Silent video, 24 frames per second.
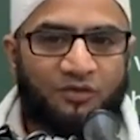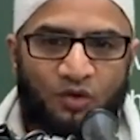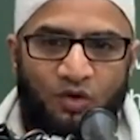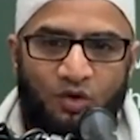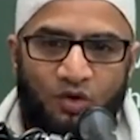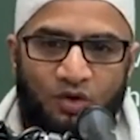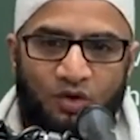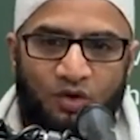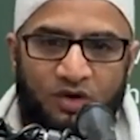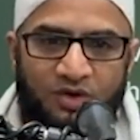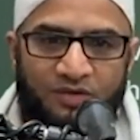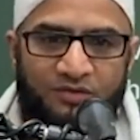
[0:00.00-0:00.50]
of
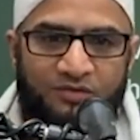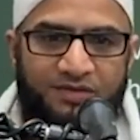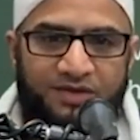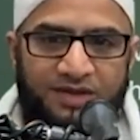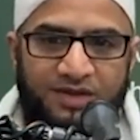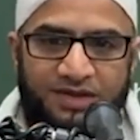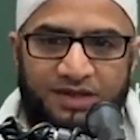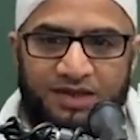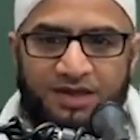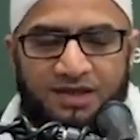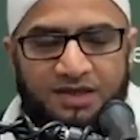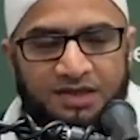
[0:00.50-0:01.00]
all
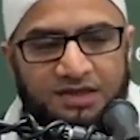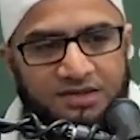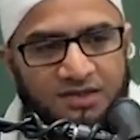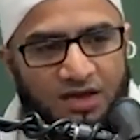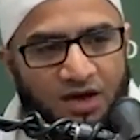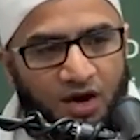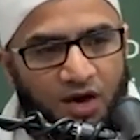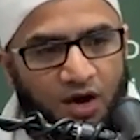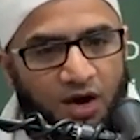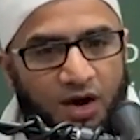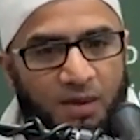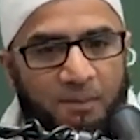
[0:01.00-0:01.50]
of
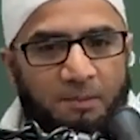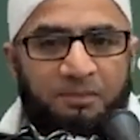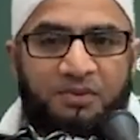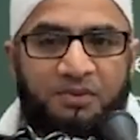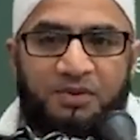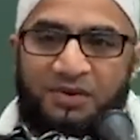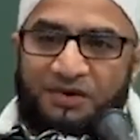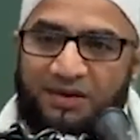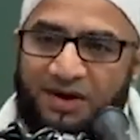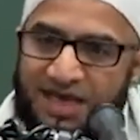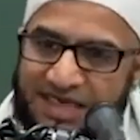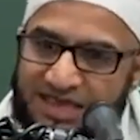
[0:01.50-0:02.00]
these are
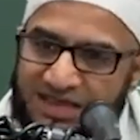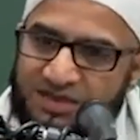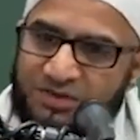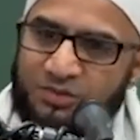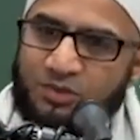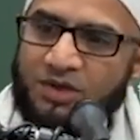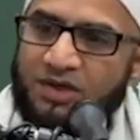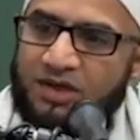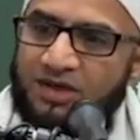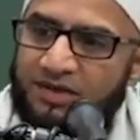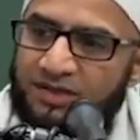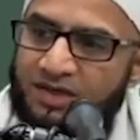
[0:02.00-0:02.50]

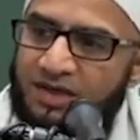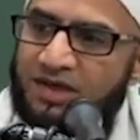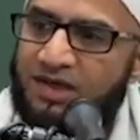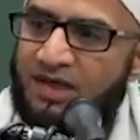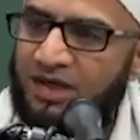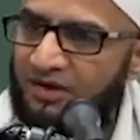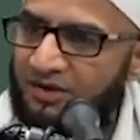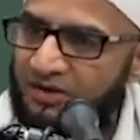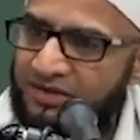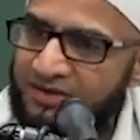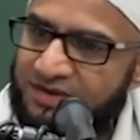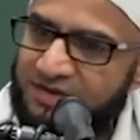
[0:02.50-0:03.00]
praiseworthy
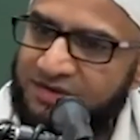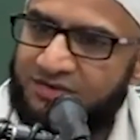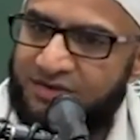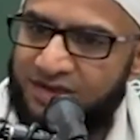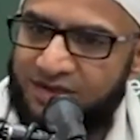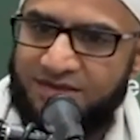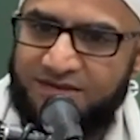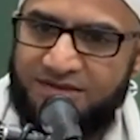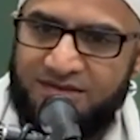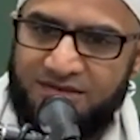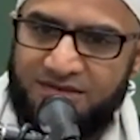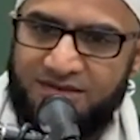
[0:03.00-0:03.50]
character
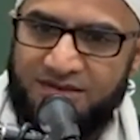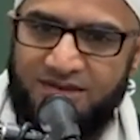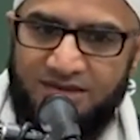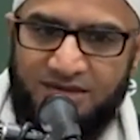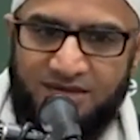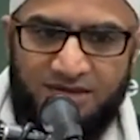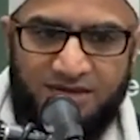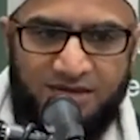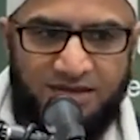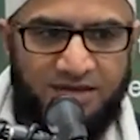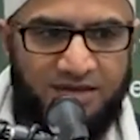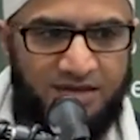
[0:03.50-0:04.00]
traits.
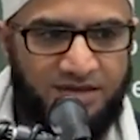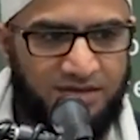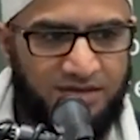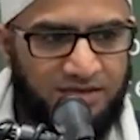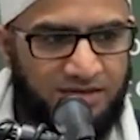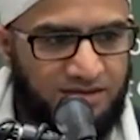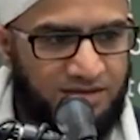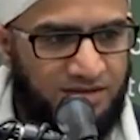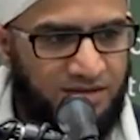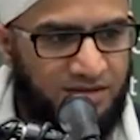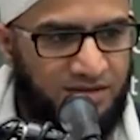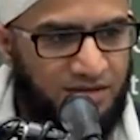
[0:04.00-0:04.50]

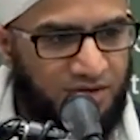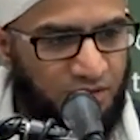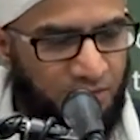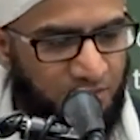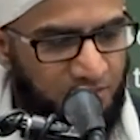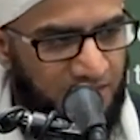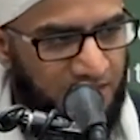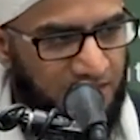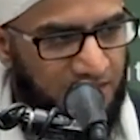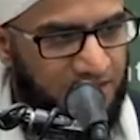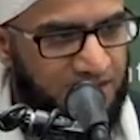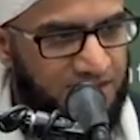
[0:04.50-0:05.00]

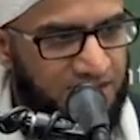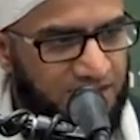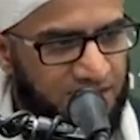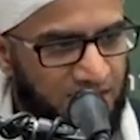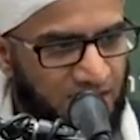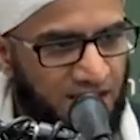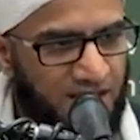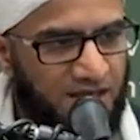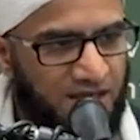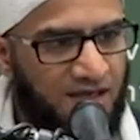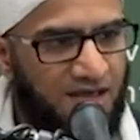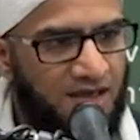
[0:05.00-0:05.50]

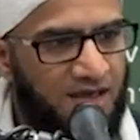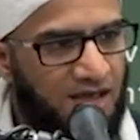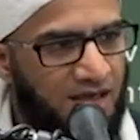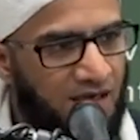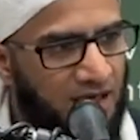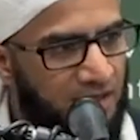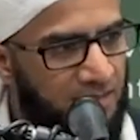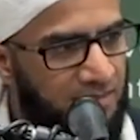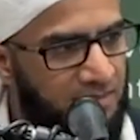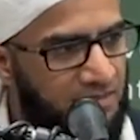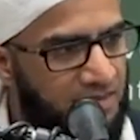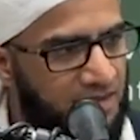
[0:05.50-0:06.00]
Humility,
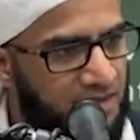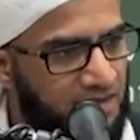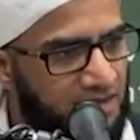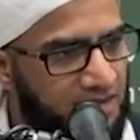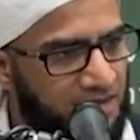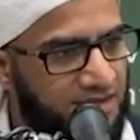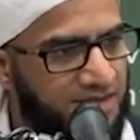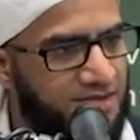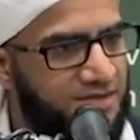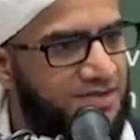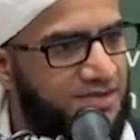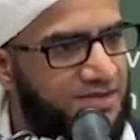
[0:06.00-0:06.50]

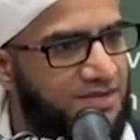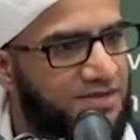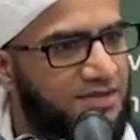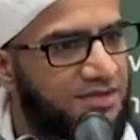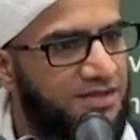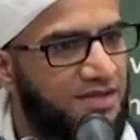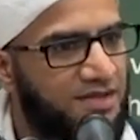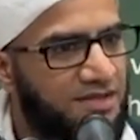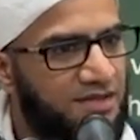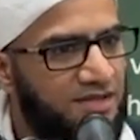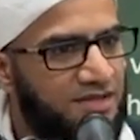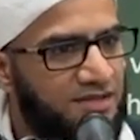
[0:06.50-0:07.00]

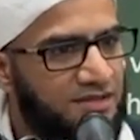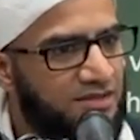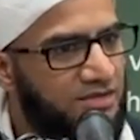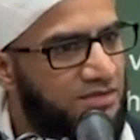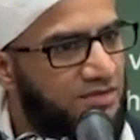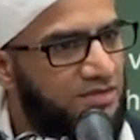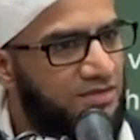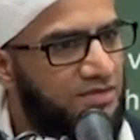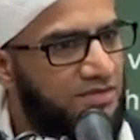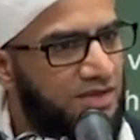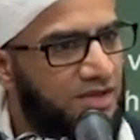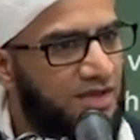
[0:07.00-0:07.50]
humbleness,
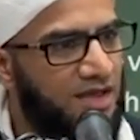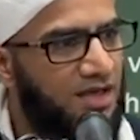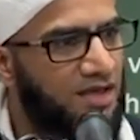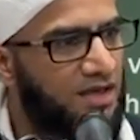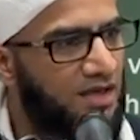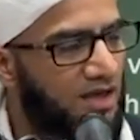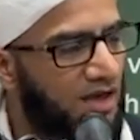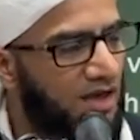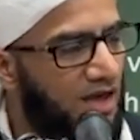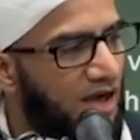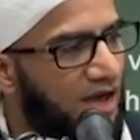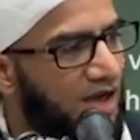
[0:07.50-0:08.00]

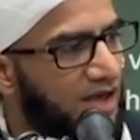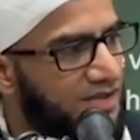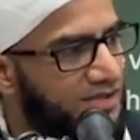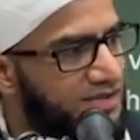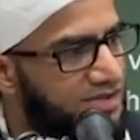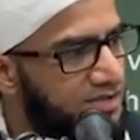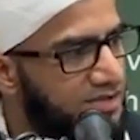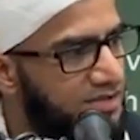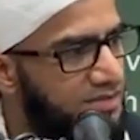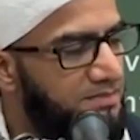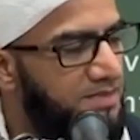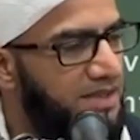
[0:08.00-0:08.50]

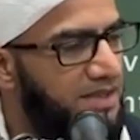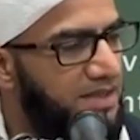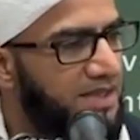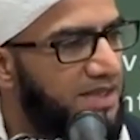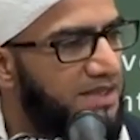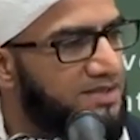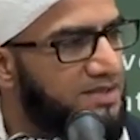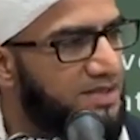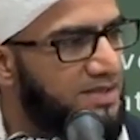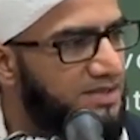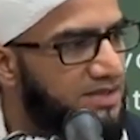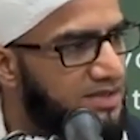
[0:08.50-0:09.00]
ikhlas,
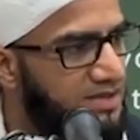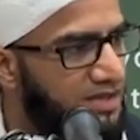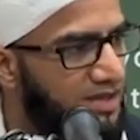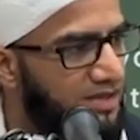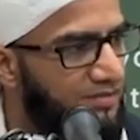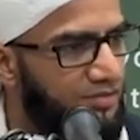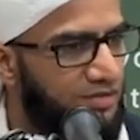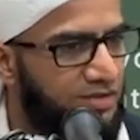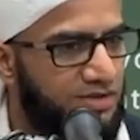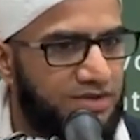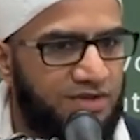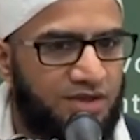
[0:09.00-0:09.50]
being
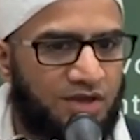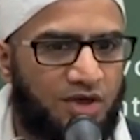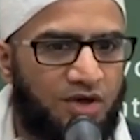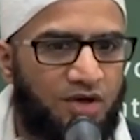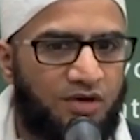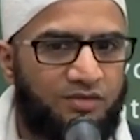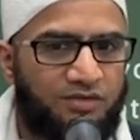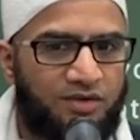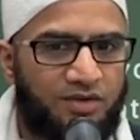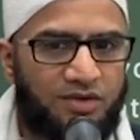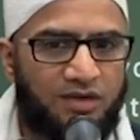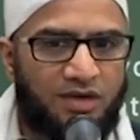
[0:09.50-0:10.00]
sincere for the
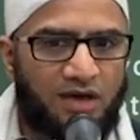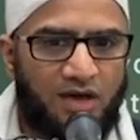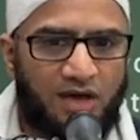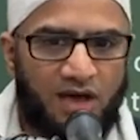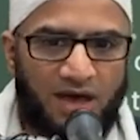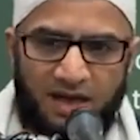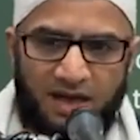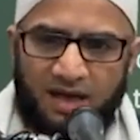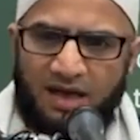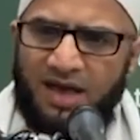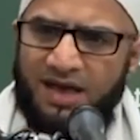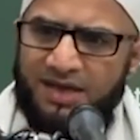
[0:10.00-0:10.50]
sake of
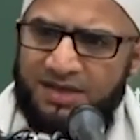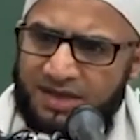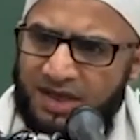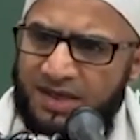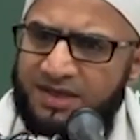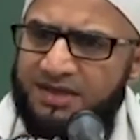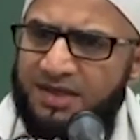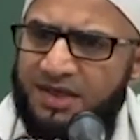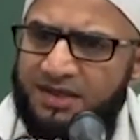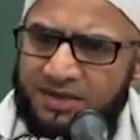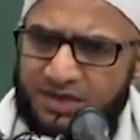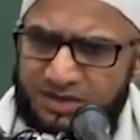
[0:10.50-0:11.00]
Allah,
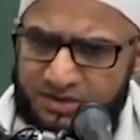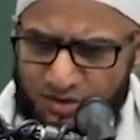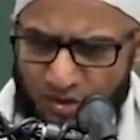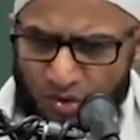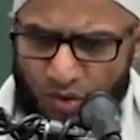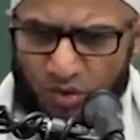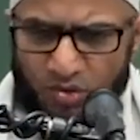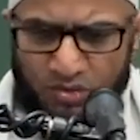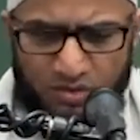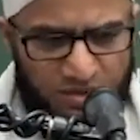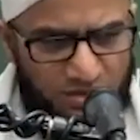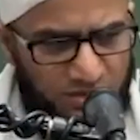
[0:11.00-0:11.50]
and
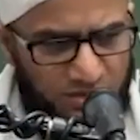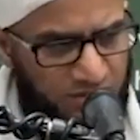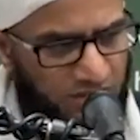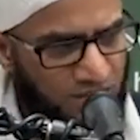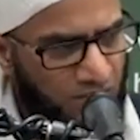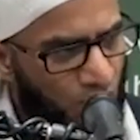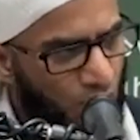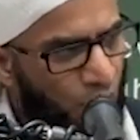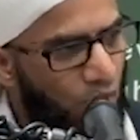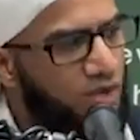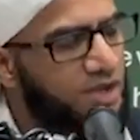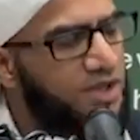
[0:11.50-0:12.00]
this,
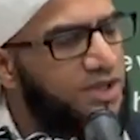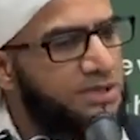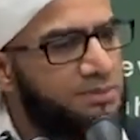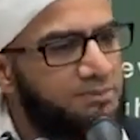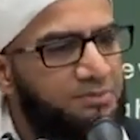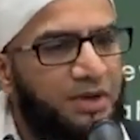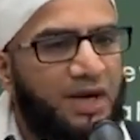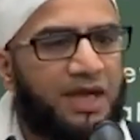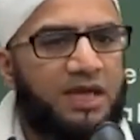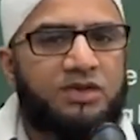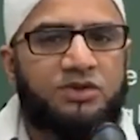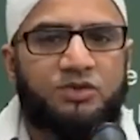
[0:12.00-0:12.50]
all
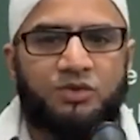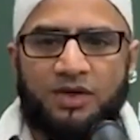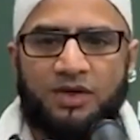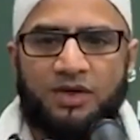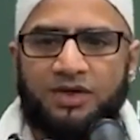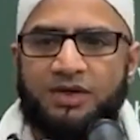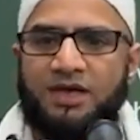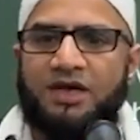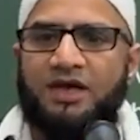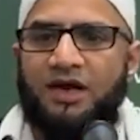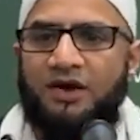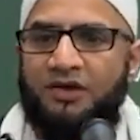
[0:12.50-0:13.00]
these
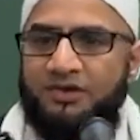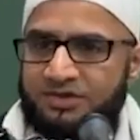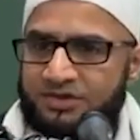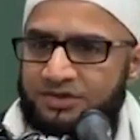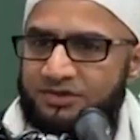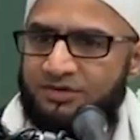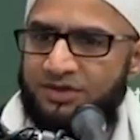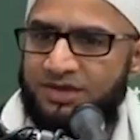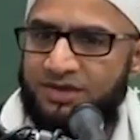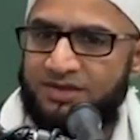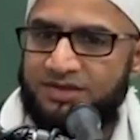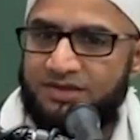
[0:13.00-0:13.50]
praiseworthy
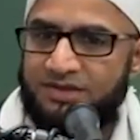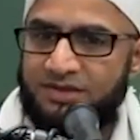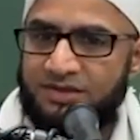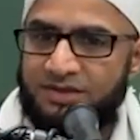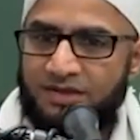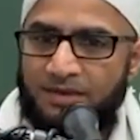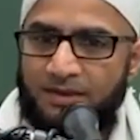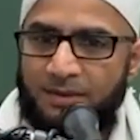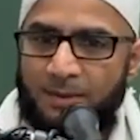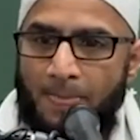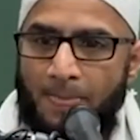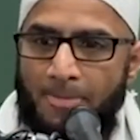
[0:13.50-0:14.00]
character
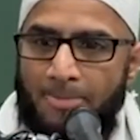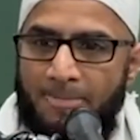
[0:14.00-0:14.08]
traits.